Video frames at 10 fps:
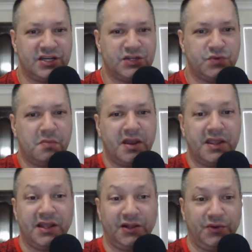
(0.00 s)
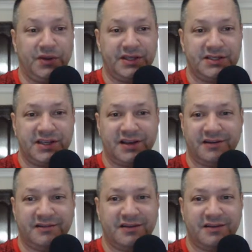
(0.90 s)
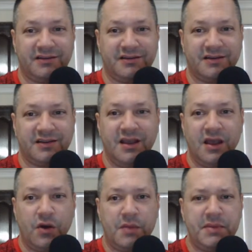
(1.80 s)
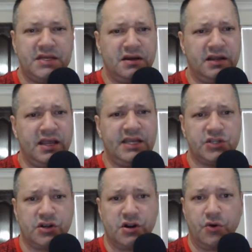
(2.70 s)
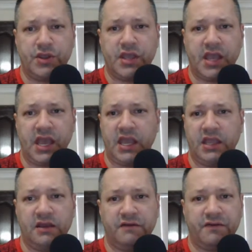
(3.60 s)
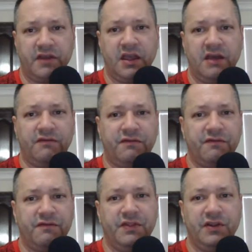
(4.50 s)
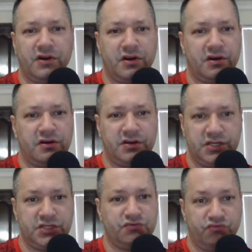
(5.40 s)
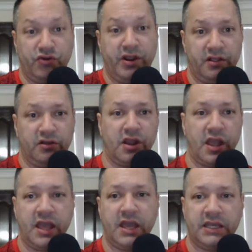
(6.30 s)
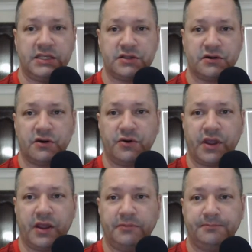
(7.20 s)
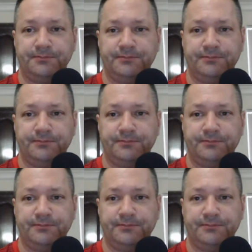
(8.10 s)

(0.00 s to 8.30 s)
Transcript: I just want my yellow eggs. Yeah. I mean, duck eggs are okay if they're just regular eggs. They're okay.